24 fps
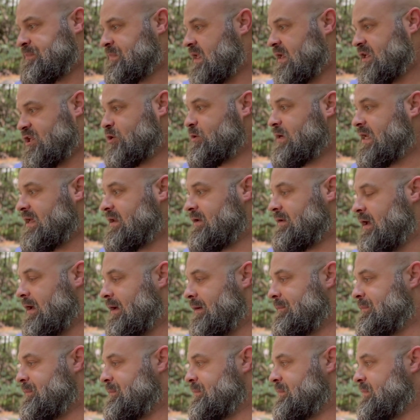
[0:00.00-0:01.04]
You get
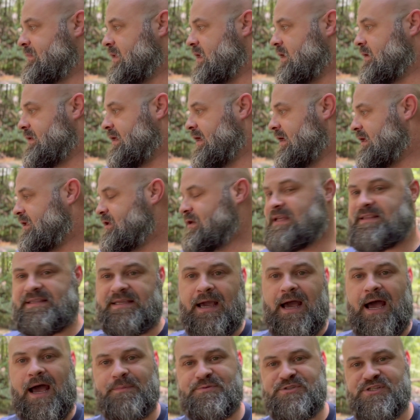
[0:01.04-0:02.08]
you get the
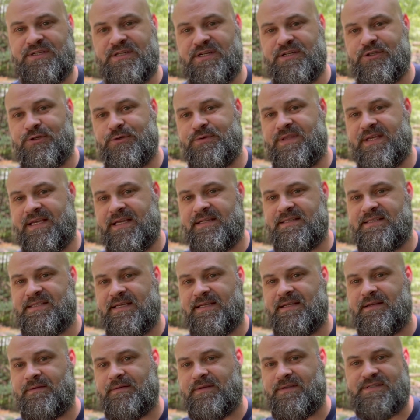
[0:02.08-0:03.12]
option to do things
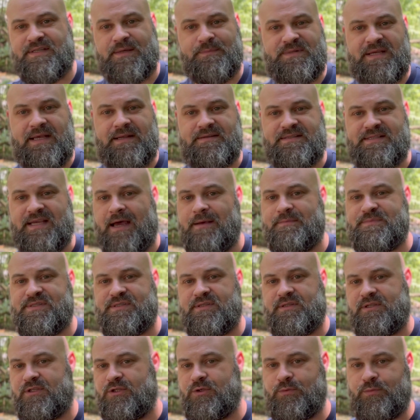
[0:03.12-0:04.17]
that sometimes
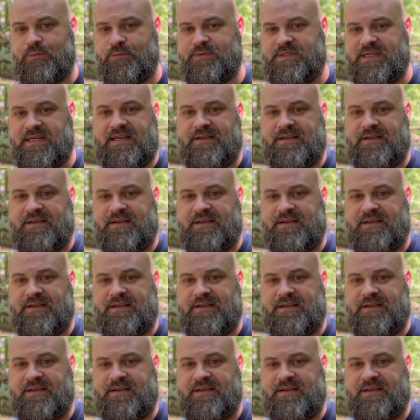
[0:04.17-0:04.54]
you didn't